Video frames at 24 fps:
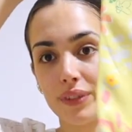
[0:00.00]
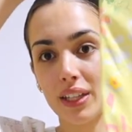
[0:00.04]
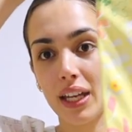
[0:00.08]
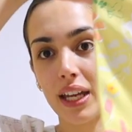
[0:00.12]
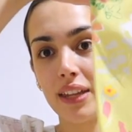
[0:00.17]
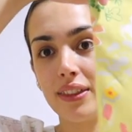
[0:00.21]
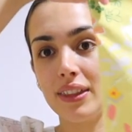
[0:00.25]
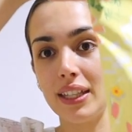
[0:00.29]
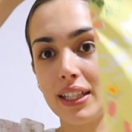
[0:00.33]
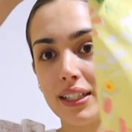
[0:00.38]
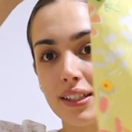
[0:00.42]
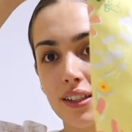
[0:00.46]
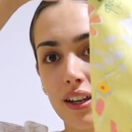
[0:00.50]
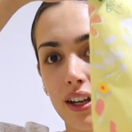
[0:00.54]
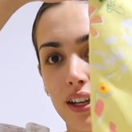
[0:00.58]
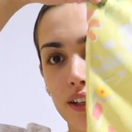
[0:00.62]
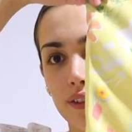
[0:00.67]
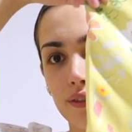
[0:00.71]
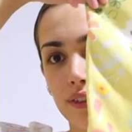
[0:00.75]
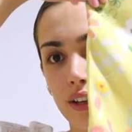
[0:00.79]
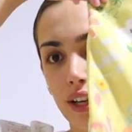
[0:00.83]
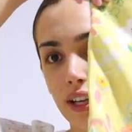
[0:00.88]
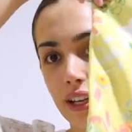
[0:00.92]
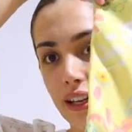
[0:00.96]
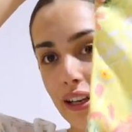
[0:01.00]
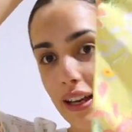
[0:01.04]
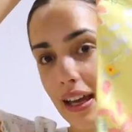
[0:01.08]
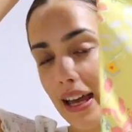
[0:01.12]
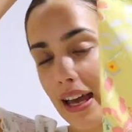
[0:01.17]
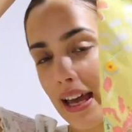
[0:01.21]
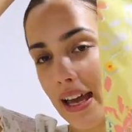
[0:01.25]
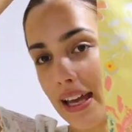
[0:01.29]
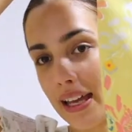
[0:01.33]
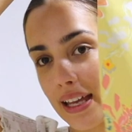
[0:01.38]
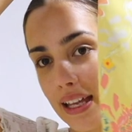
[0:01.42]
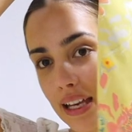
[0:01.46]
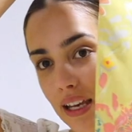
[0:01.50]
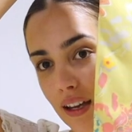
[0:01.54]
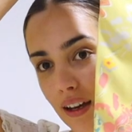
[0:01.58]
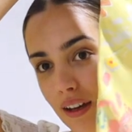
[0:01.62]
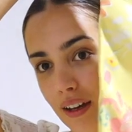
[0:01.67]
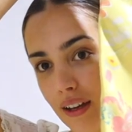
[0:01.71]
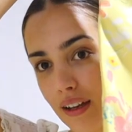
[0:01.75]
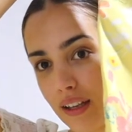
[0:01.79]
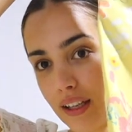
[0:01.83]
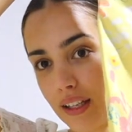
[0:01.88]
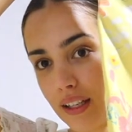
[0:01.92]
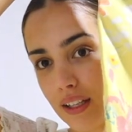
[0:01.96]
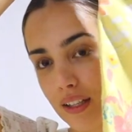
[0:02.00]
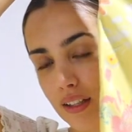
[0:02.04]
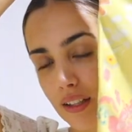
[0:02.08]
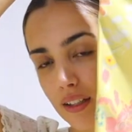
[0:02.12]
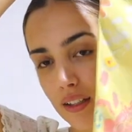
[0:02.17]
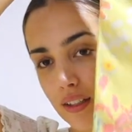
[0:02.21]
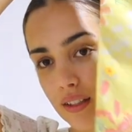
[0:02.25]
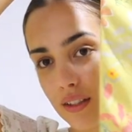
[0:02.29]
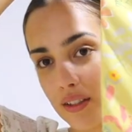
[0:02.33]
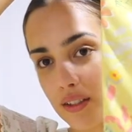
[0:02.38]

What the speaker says: And this kind of like A-line